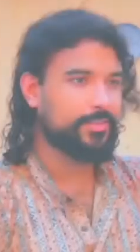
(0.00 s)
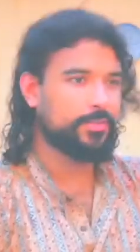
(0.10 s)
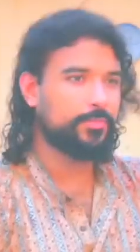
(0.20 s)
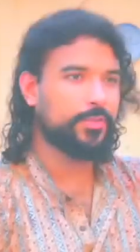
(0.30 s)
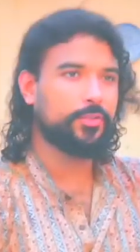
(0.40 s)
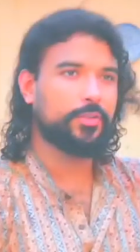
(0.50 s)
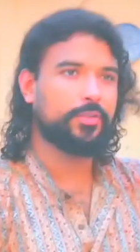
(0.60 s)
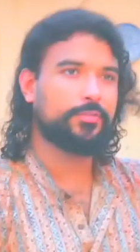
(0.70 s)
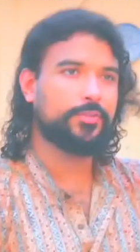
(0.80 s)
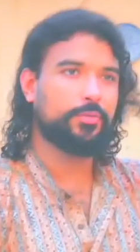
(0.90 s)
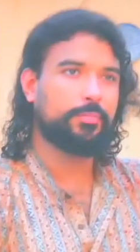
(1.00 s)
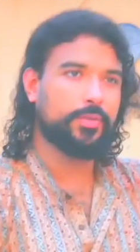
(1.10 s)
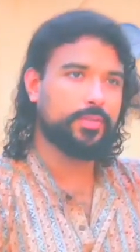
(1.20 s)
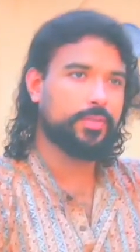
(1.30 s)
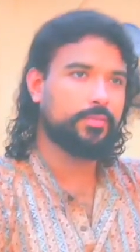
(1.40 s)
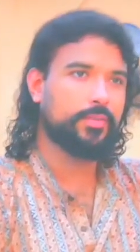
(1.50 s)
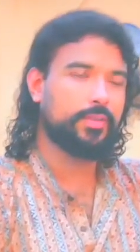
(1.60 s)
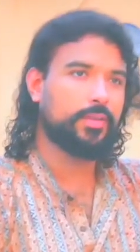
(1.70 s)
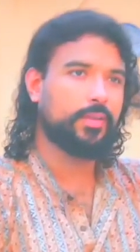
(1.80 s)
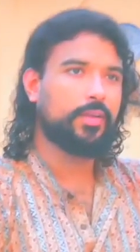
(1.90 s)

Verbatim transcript: someone you thought of so positively,